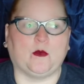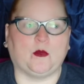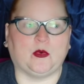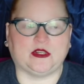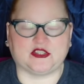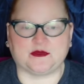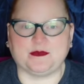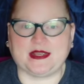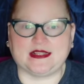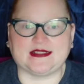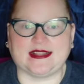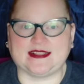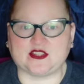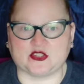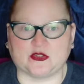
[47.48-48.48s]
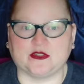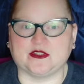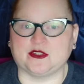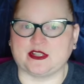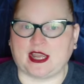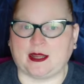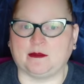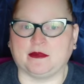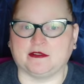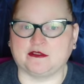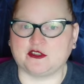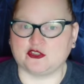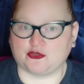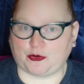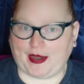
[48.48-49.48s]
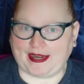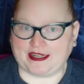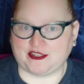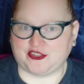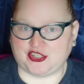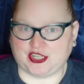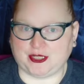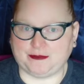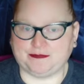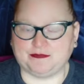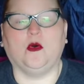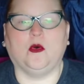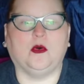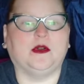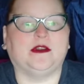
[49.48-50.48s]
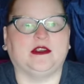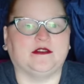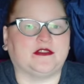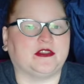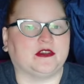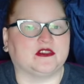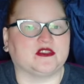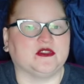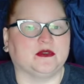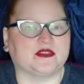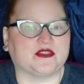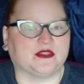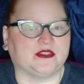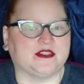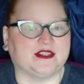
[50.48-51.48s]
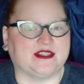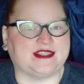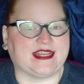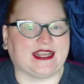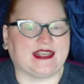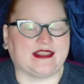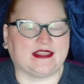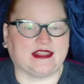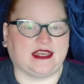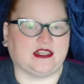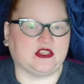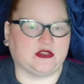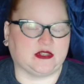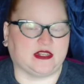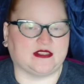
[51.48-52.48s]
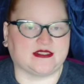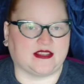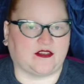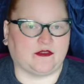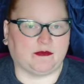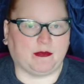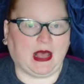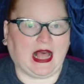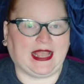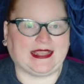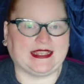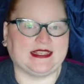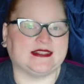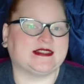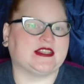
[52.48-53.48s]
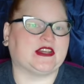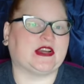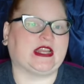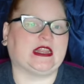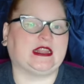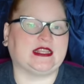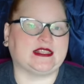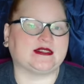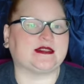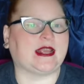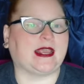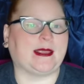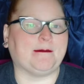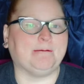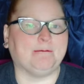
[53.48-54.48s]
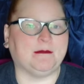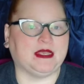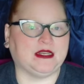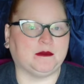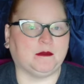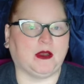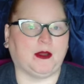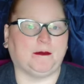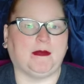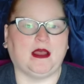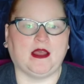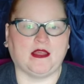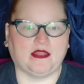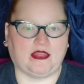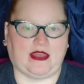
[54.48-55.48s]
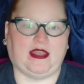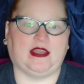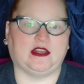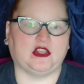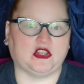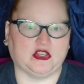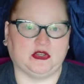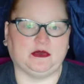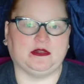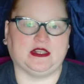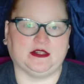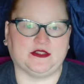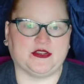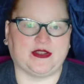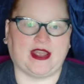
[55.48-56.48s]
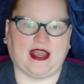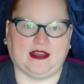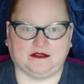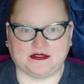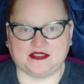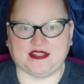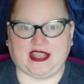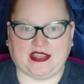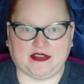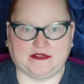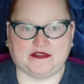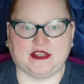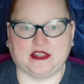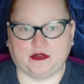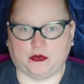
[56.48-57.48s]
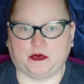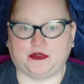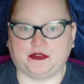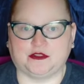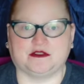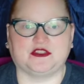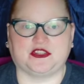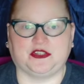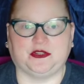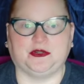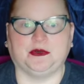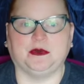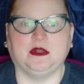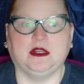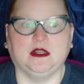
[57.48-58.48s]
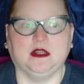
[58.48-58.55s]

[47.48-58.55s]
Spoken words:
which means a certain type of strategy. Or if there is no certain date that you need to save by, is there at least a minimum that you need to have saved in order to